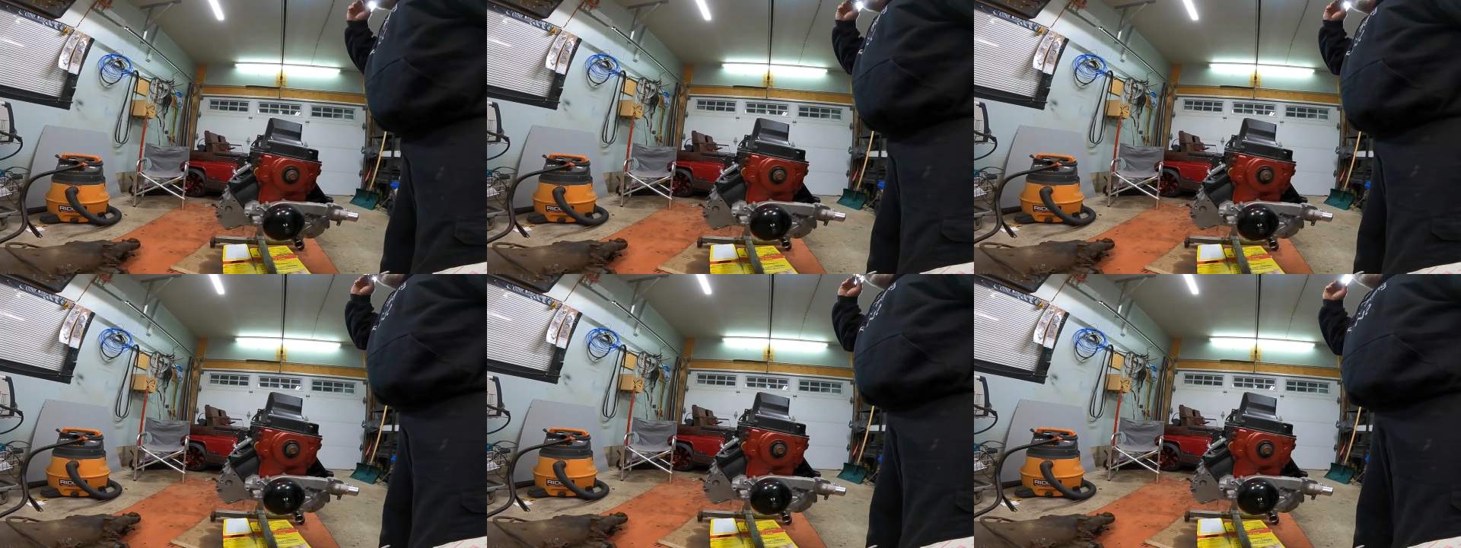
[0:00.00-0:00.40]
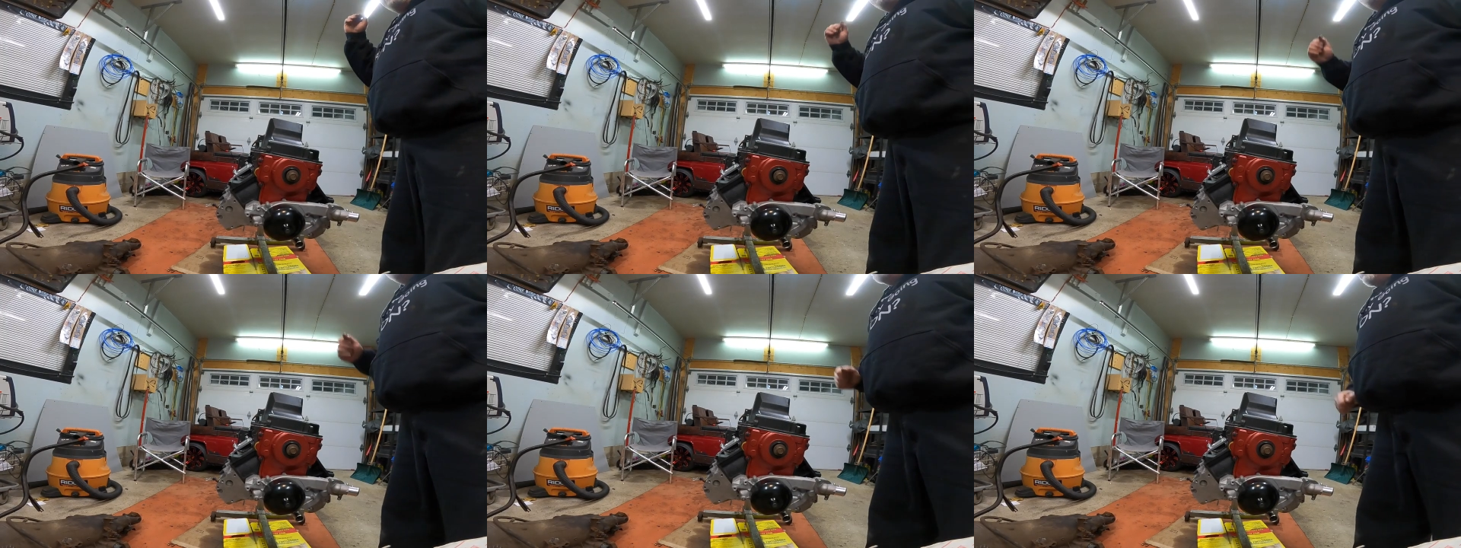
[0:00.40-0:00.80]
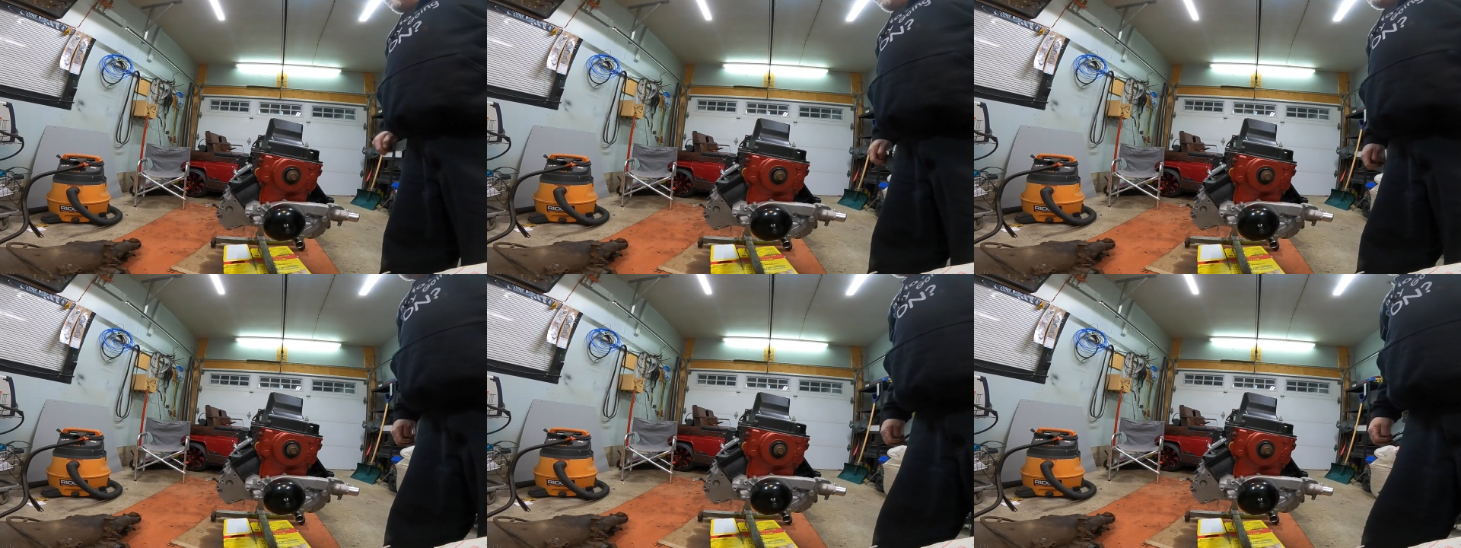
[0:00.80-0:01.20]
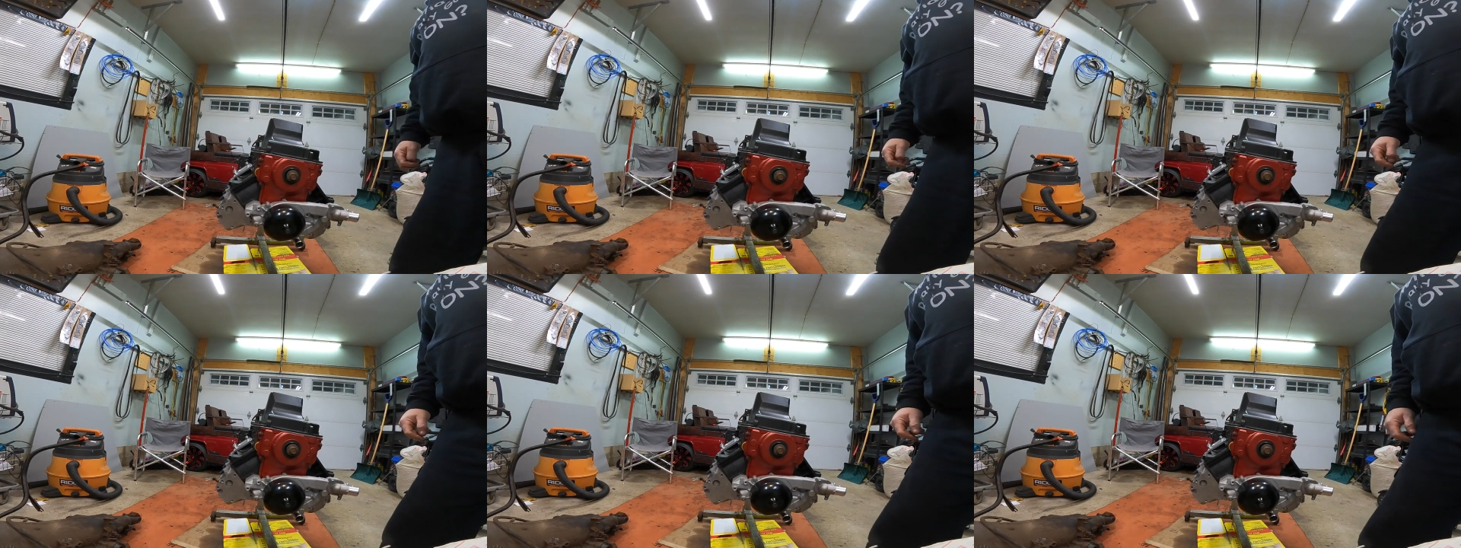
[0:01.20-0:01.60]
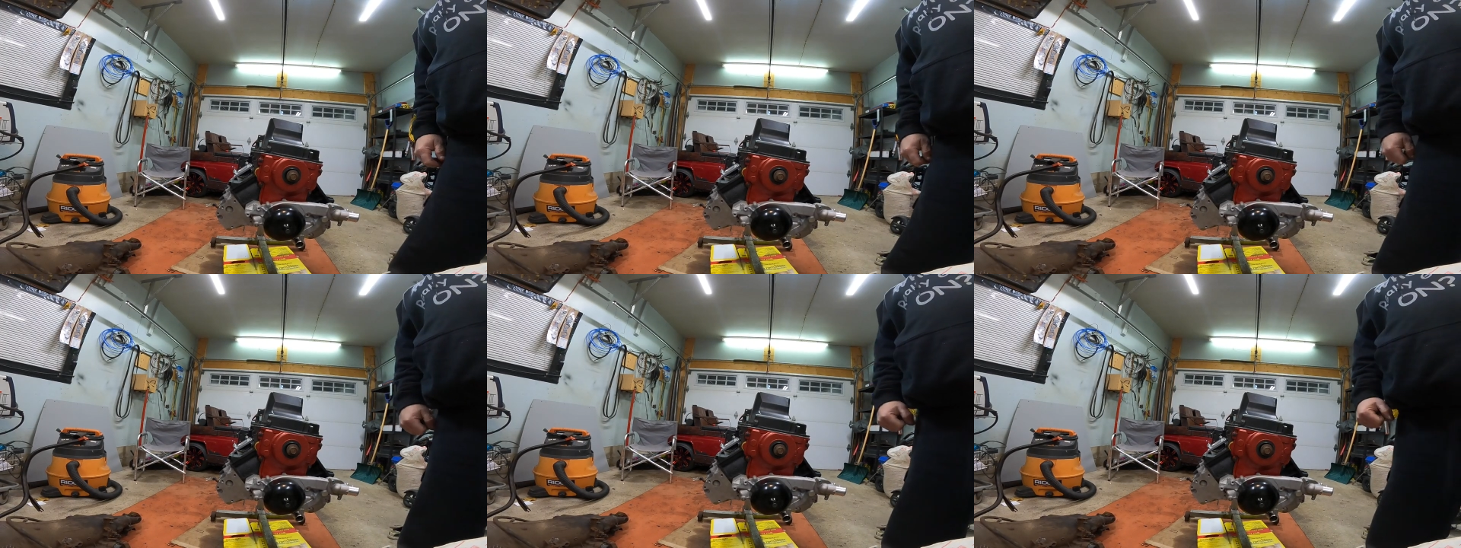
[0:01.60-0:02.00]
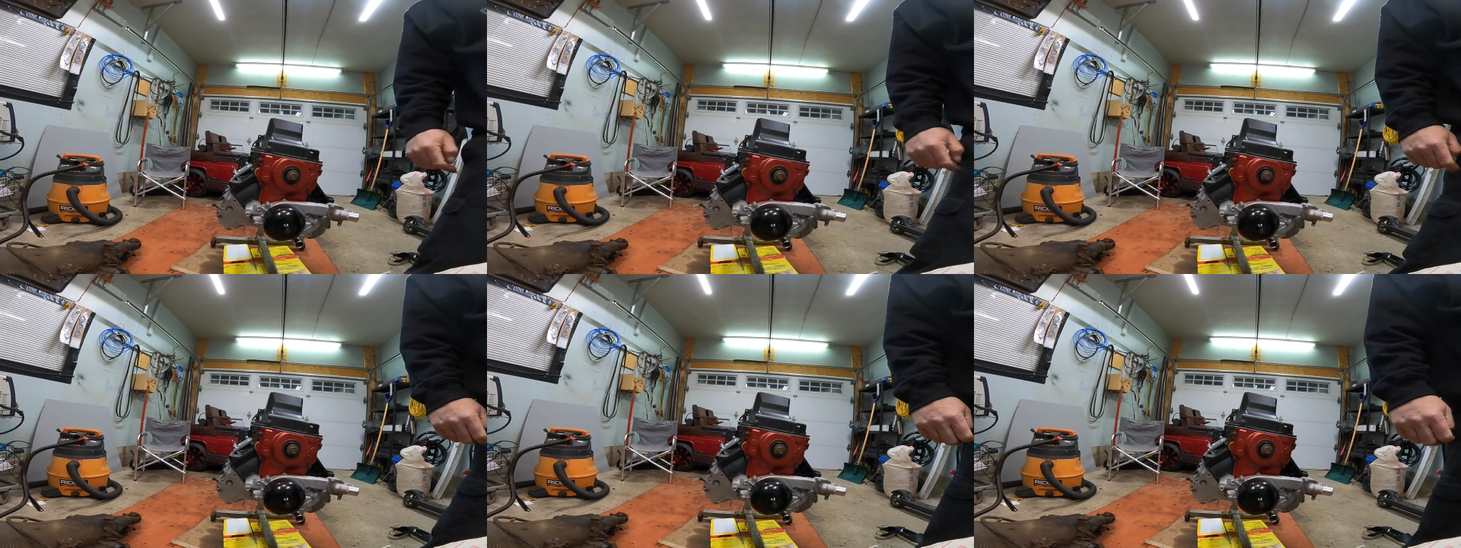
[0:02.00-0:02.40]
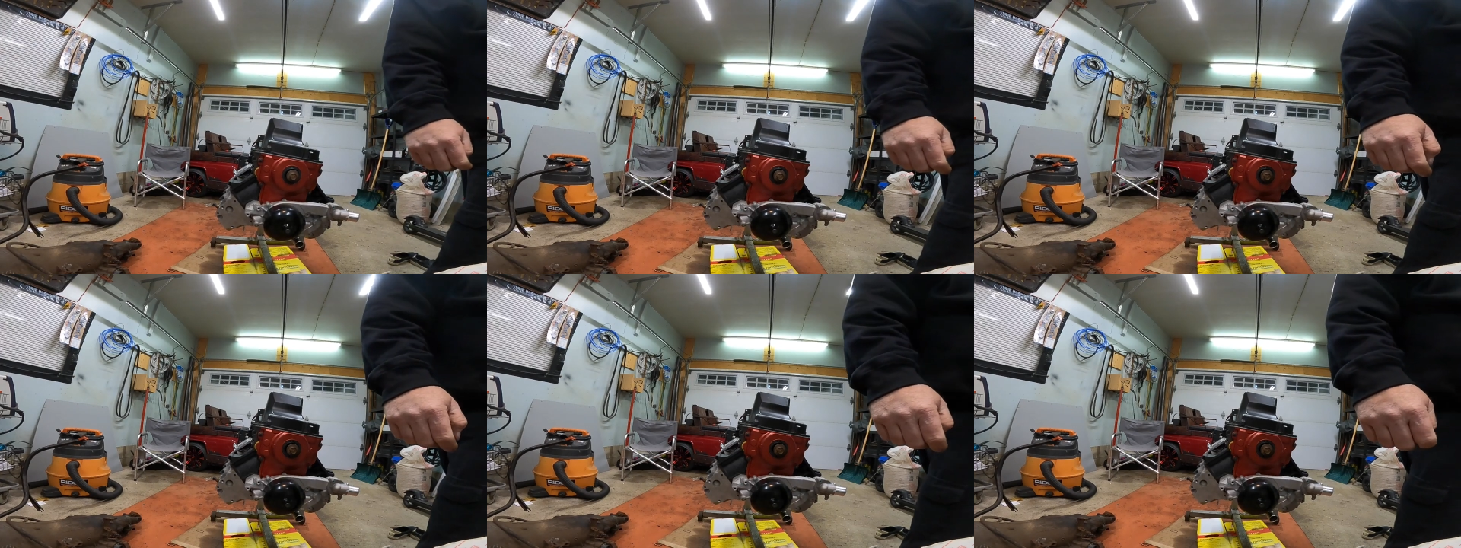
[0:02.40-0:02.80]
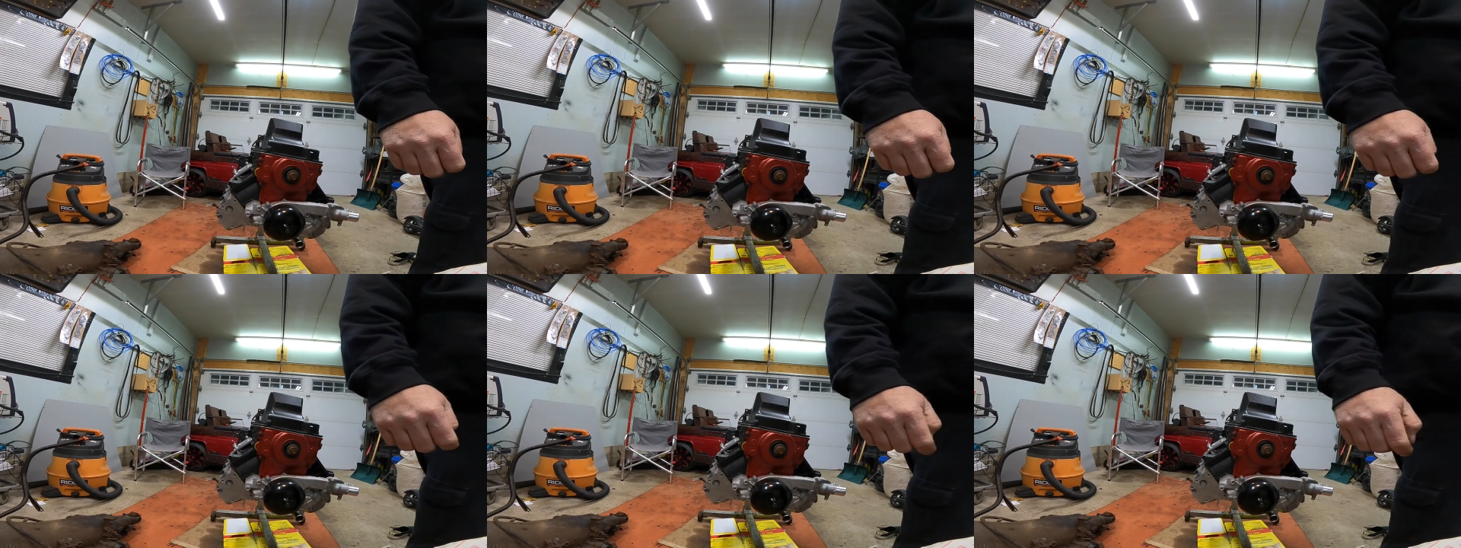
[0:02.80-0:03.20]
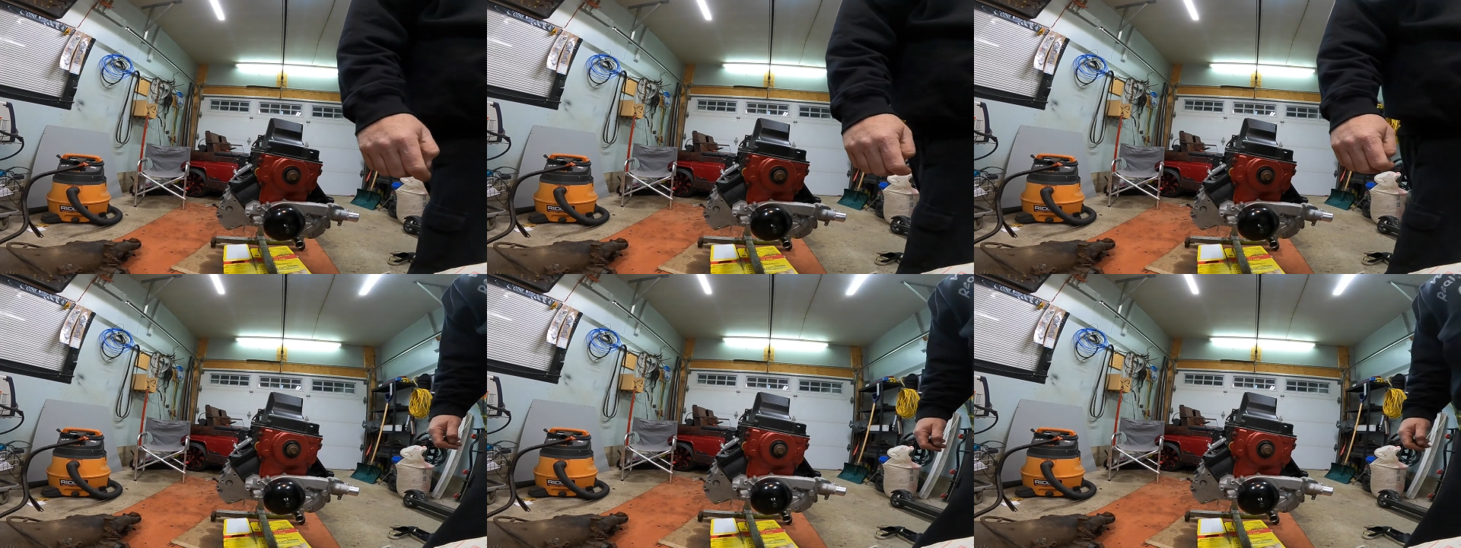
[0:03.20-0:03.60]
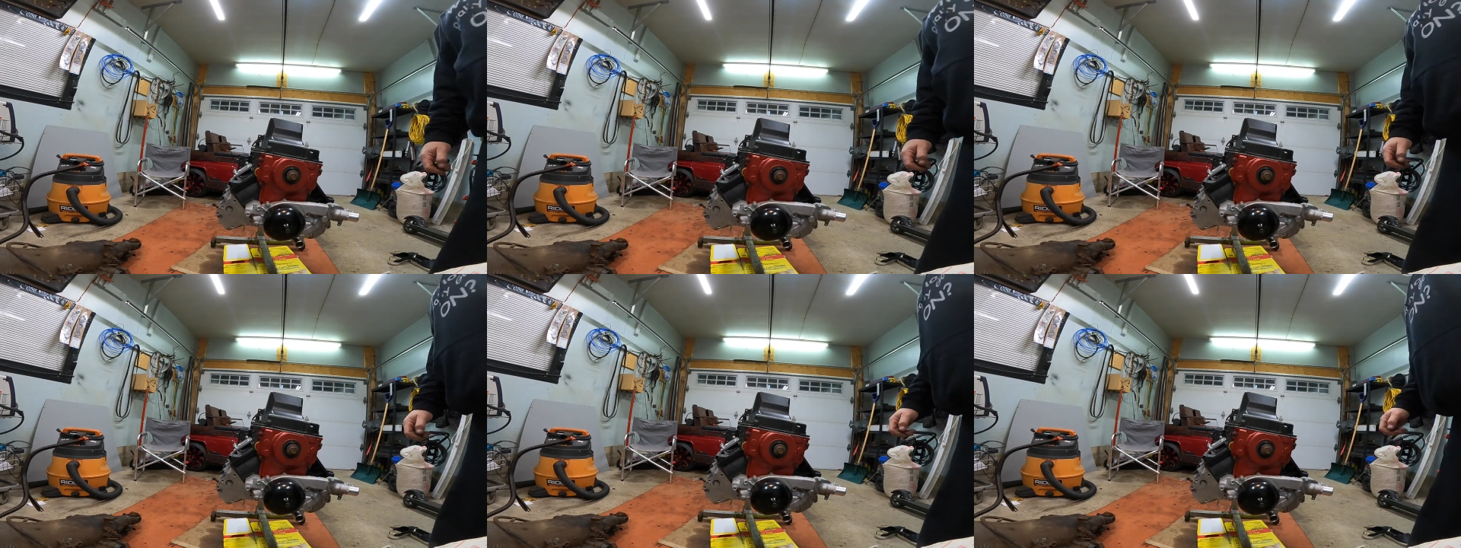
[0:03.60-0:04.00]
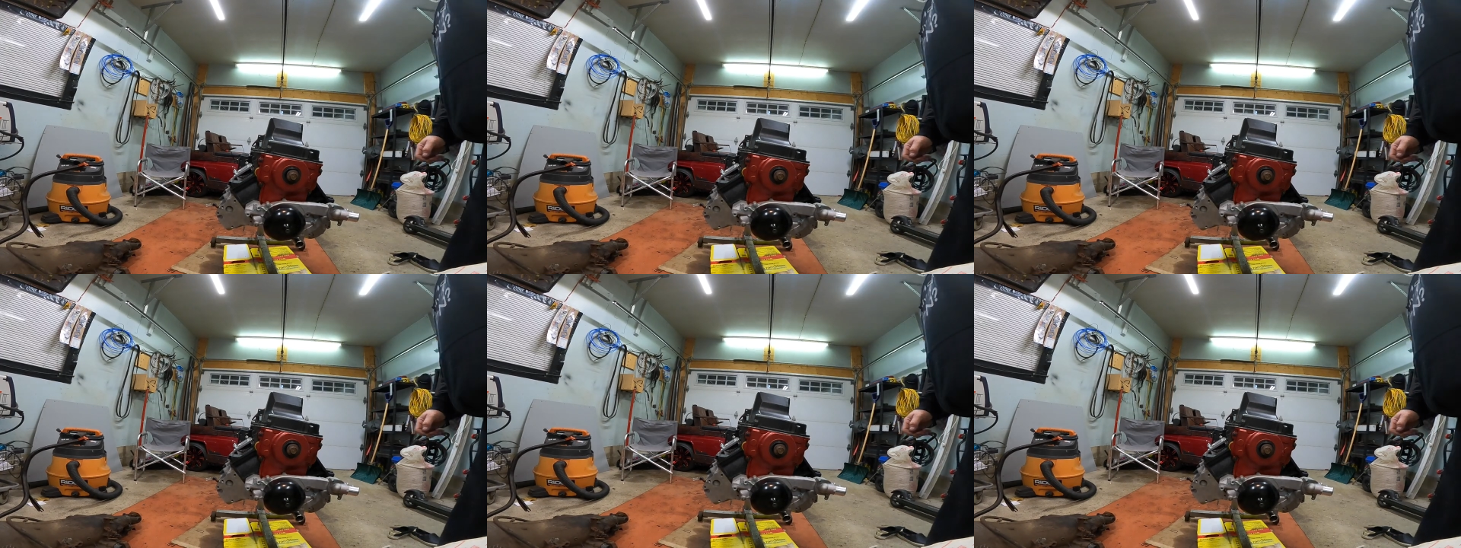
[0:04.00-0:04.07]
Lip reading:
[unreadable: no face in view]